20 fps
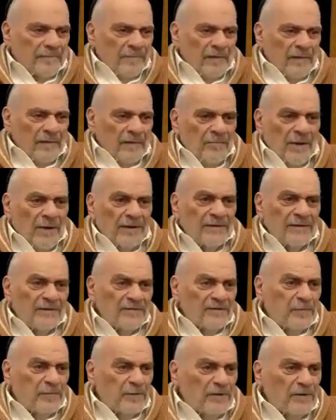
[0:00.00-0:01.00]
Makas
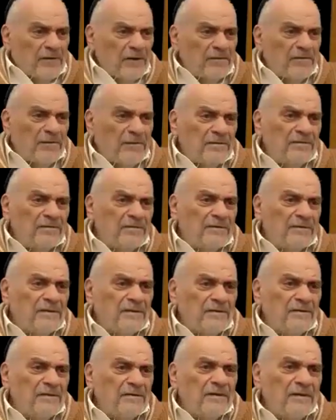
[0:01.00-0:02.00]
Bechoros
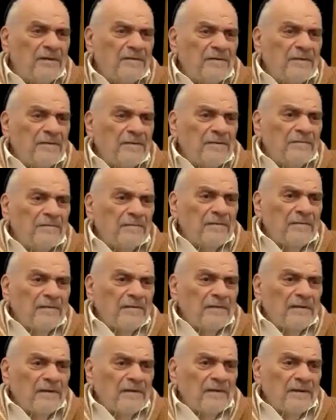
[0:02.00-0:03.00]

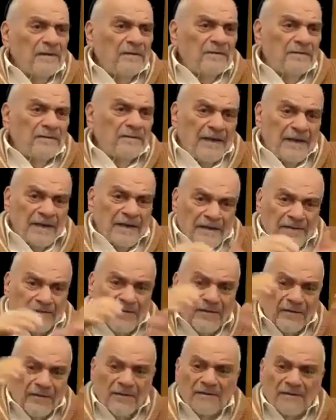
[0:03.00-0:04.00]
is that
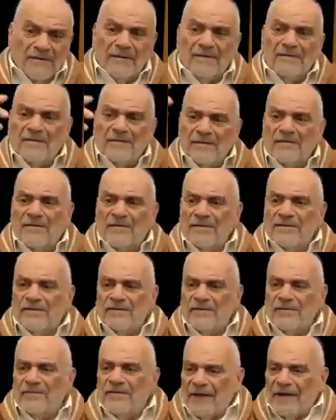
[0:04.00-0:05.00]
idea that you're going to
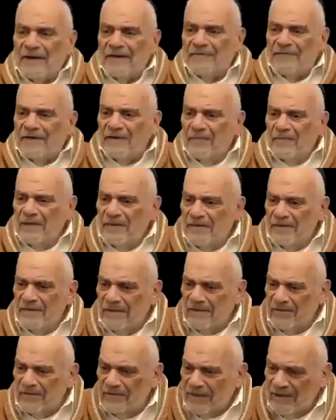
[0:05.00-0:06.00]
survive. There'll be
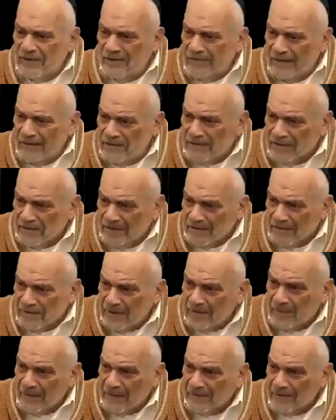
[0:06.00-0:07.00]
another generation who'll
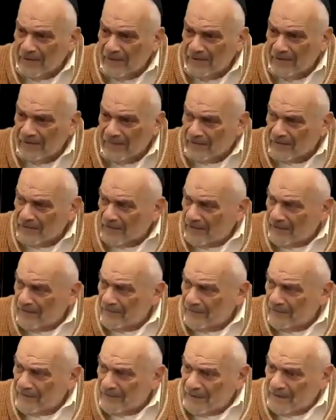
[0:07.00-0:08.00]
keep on going
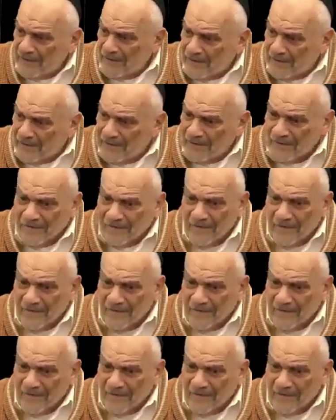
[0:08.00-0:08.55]
forever. No.